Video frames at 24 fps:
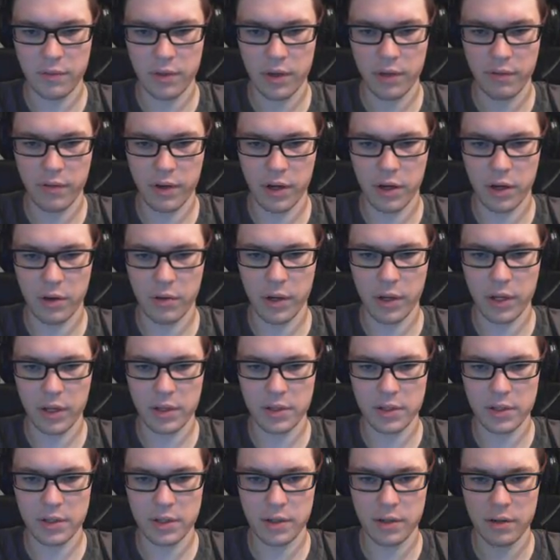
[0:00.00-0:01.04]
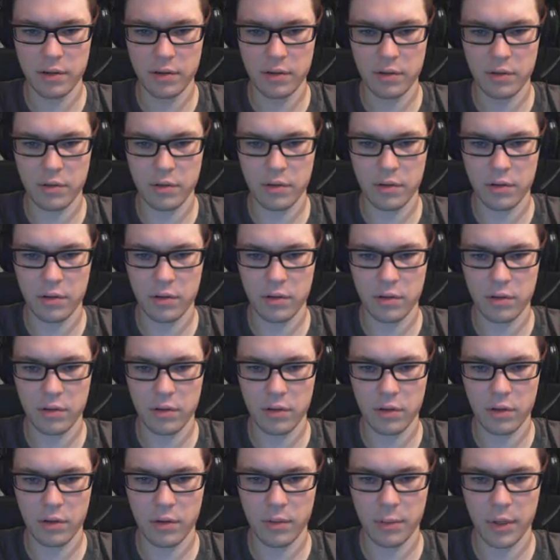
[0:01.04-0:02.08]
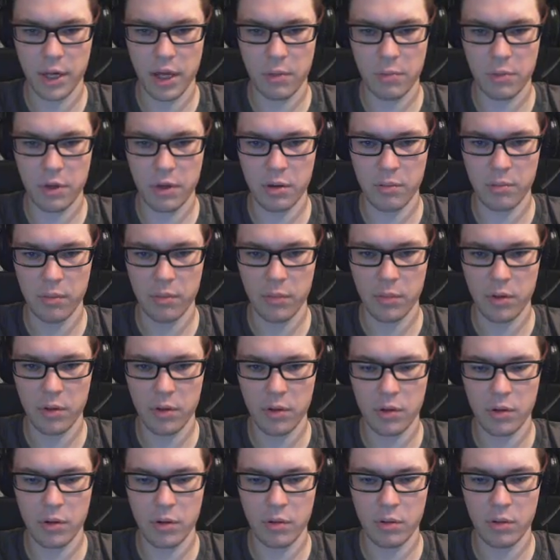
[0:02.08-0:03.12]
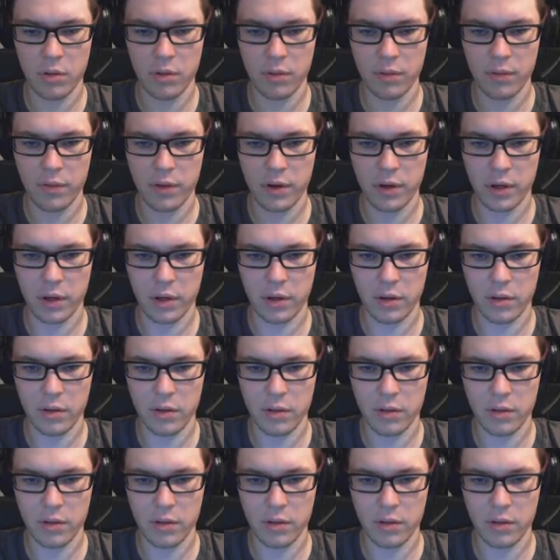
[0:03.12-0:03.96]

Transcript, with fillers: him really far away, because then... Come on, aim at him. The fuck?